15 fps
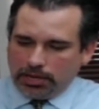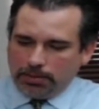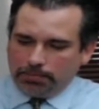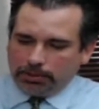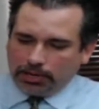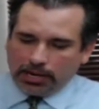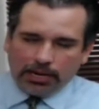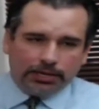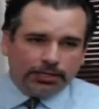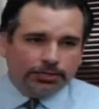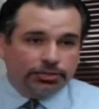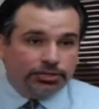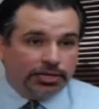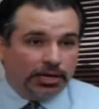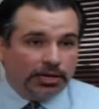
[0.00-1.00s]

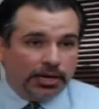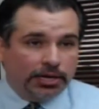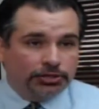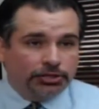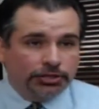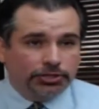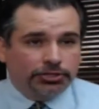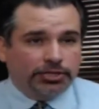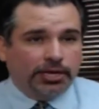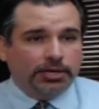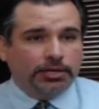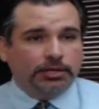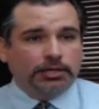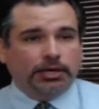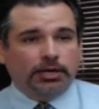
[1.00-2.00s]
Implied consent, as she
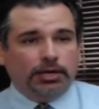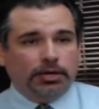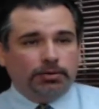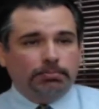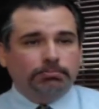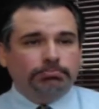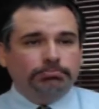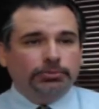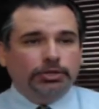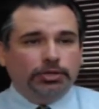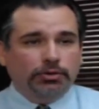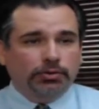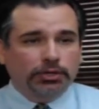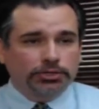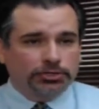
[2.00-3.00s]
stated,
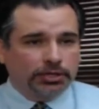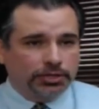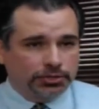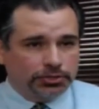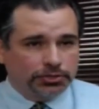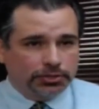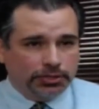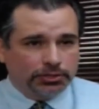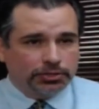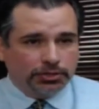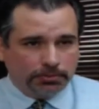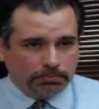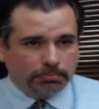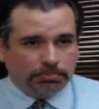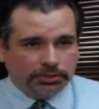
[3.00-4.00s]

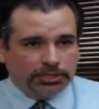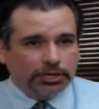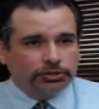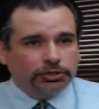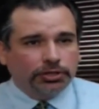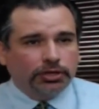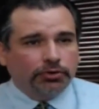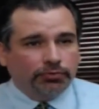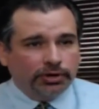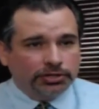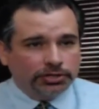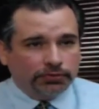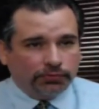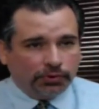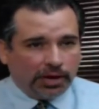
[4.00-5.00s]
is
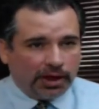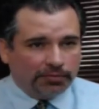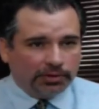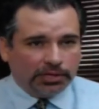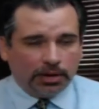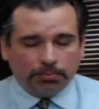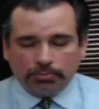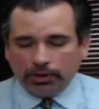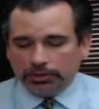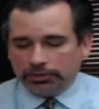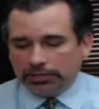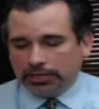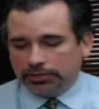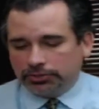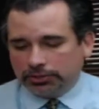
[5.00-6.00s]
potentially a reason for having
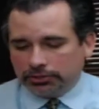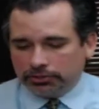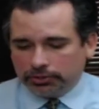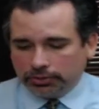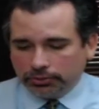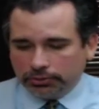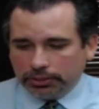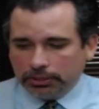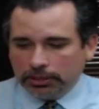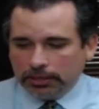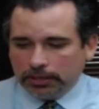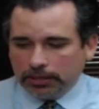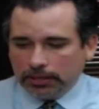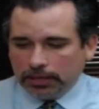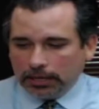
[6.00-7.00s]
that breath test
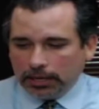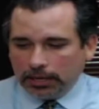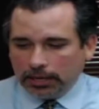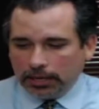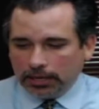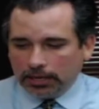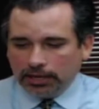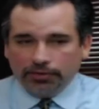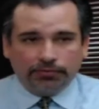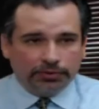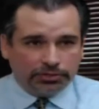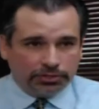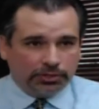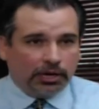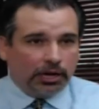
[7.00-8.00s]
excluded
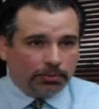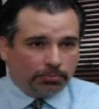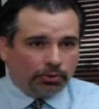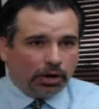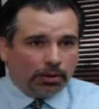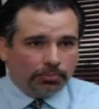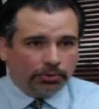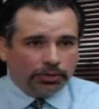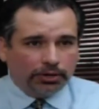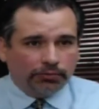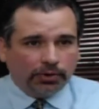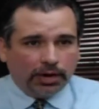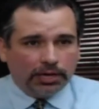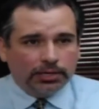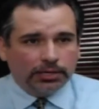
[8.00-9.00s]
if it's not
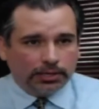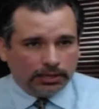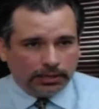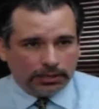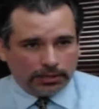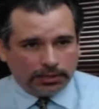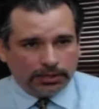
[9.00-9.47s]
properly read,